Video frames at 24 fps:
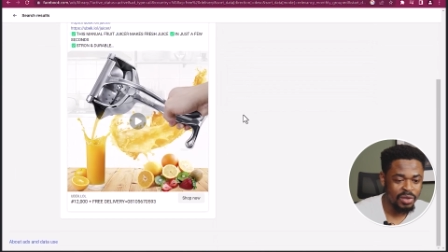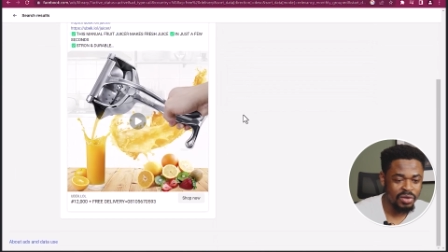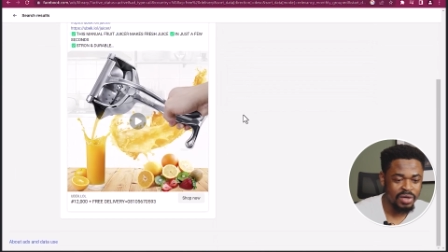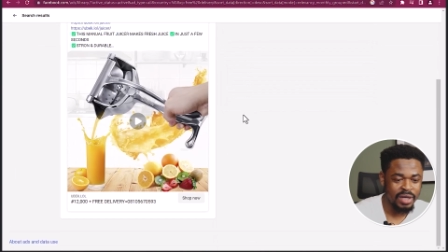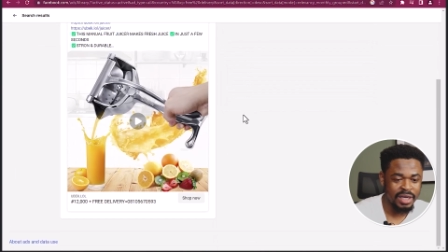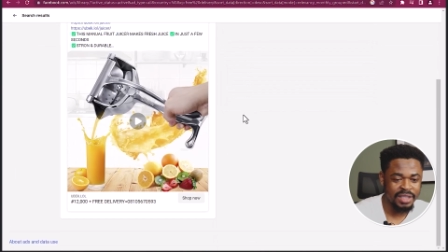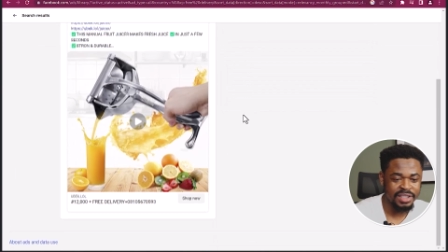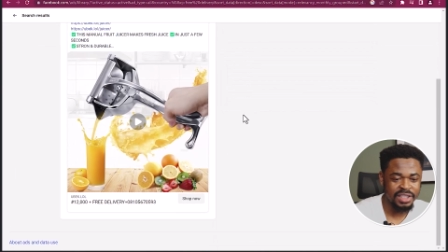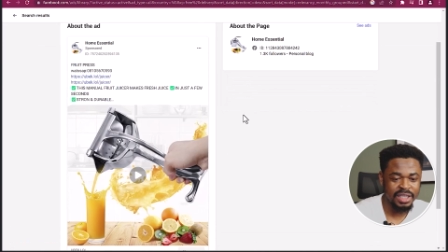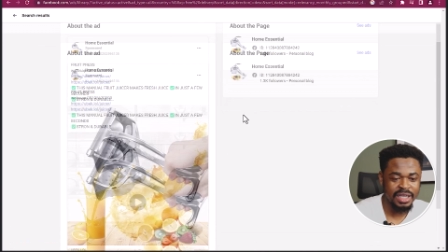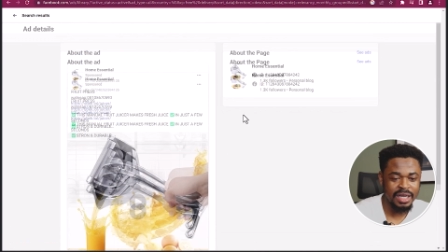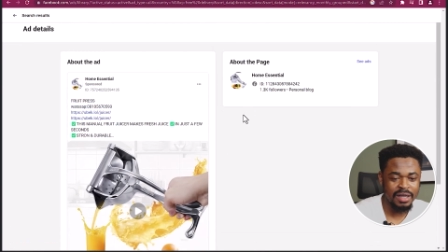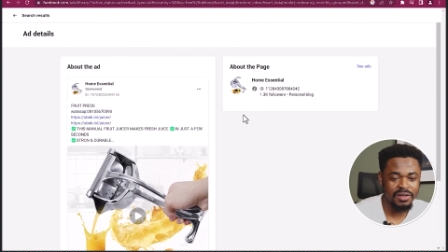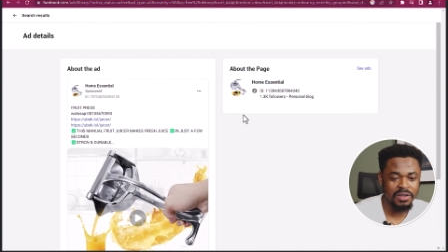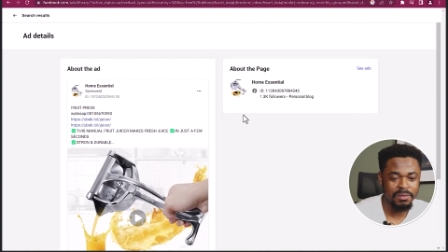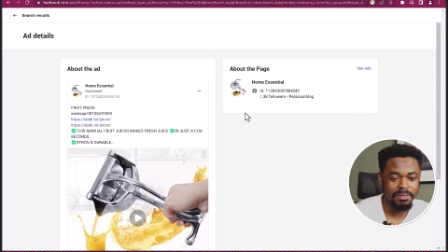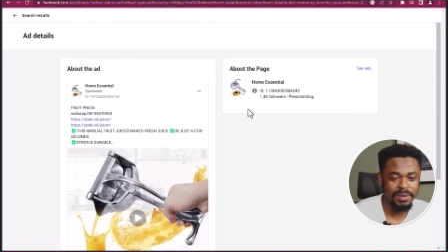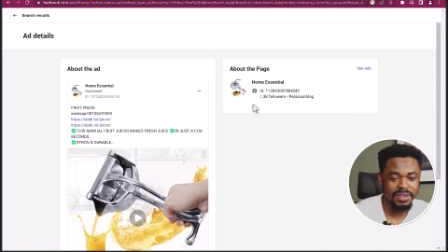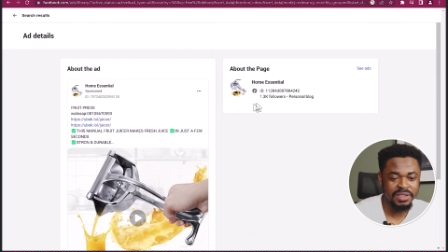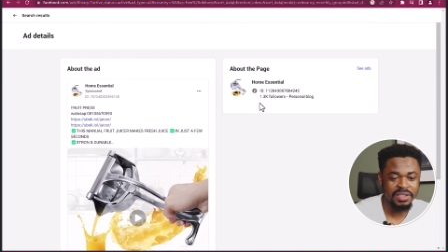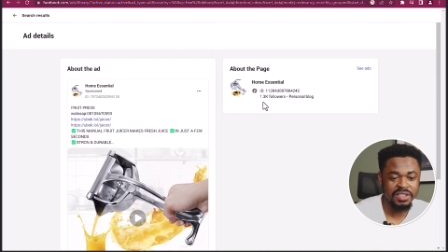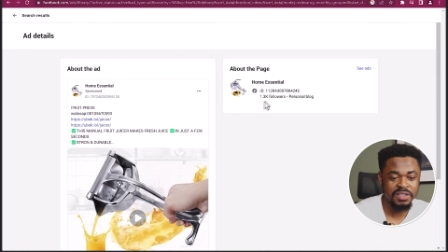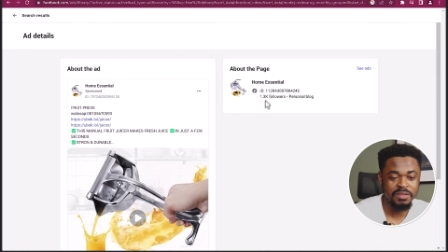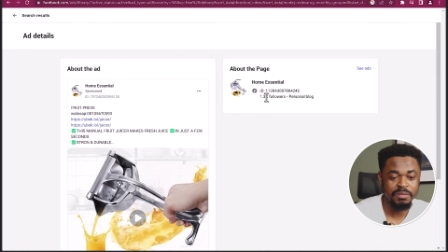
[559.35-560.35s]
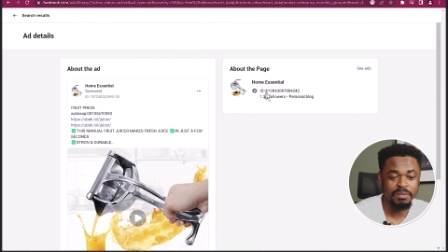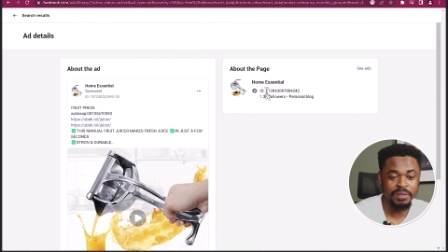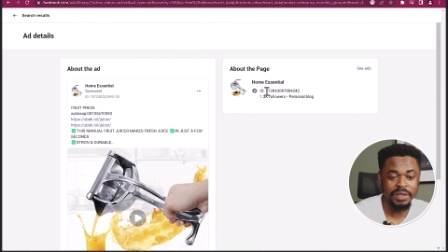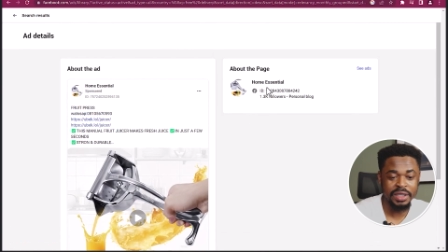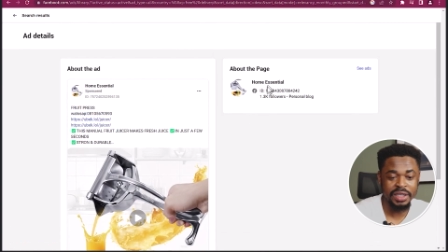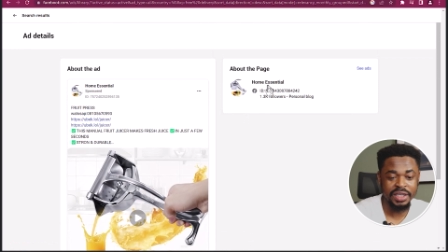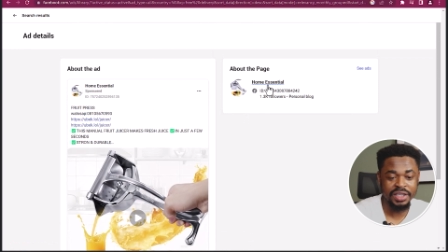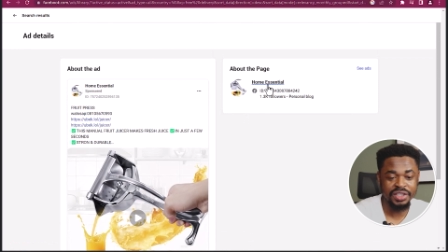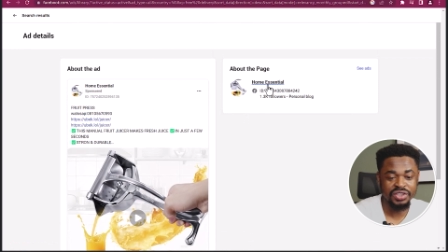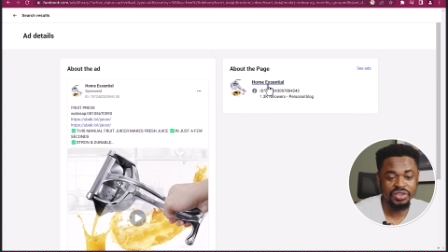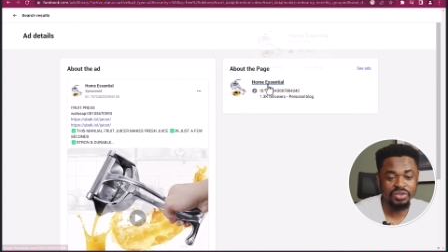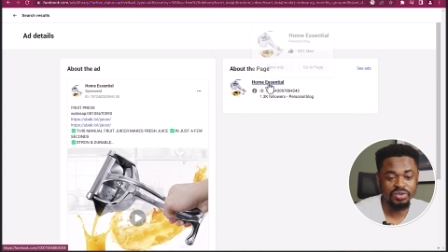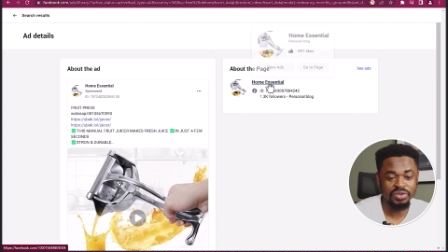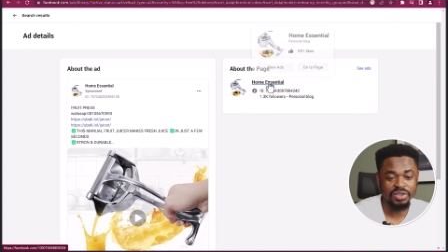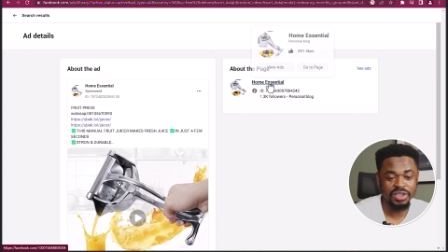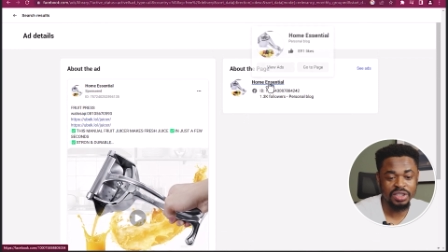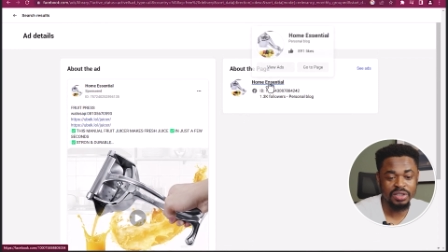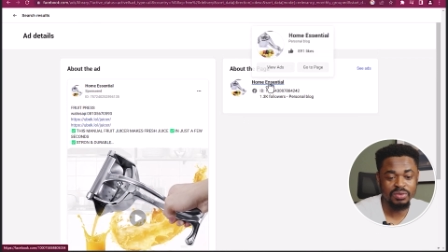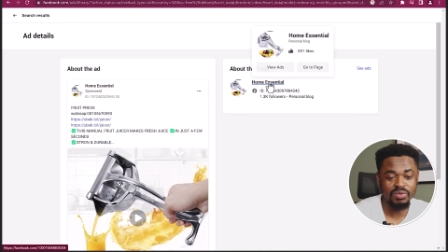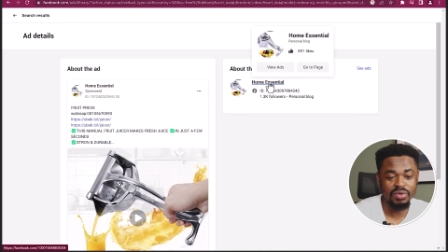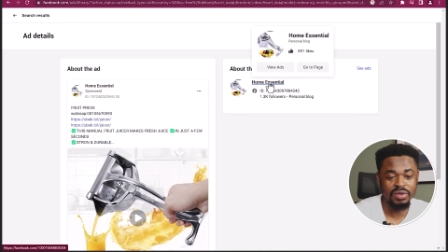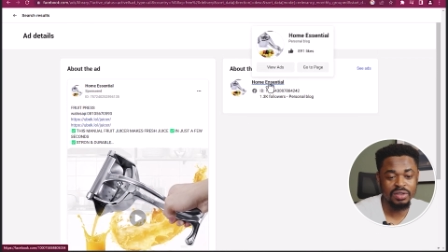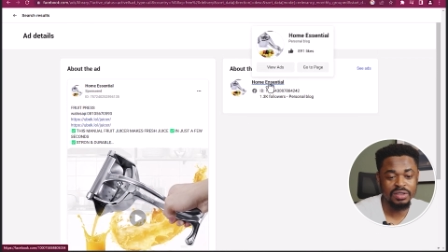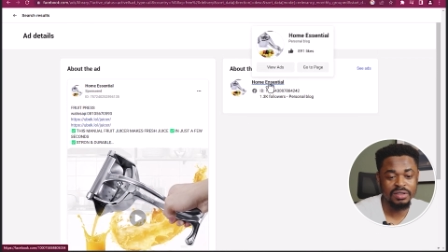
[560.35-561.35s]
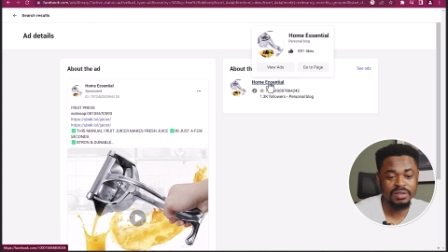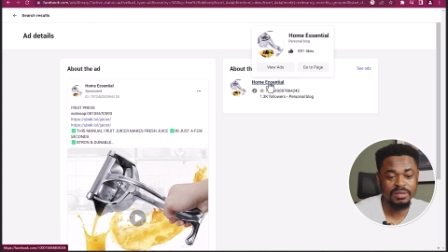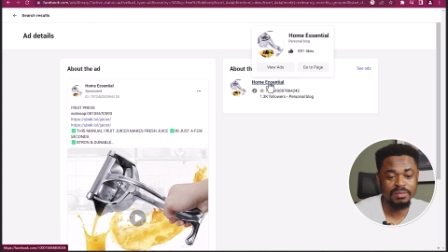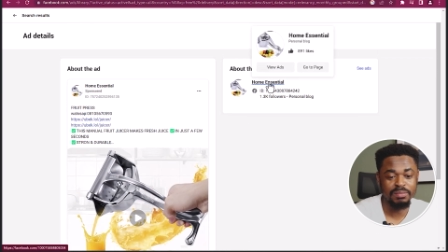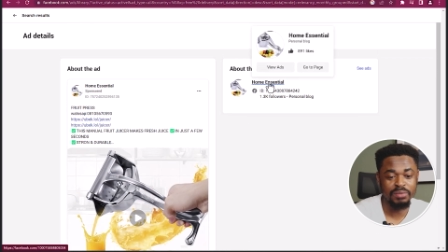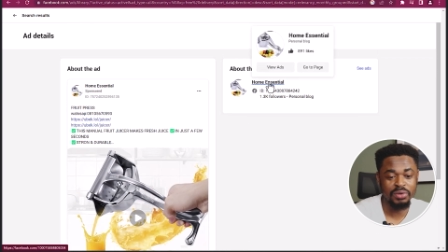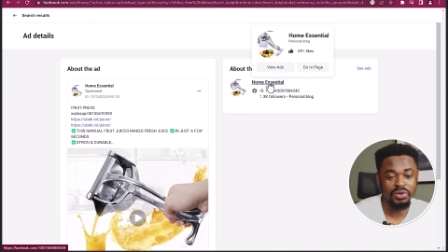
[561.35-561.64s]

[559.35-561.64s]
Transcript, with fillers: you can check out the person's page to see what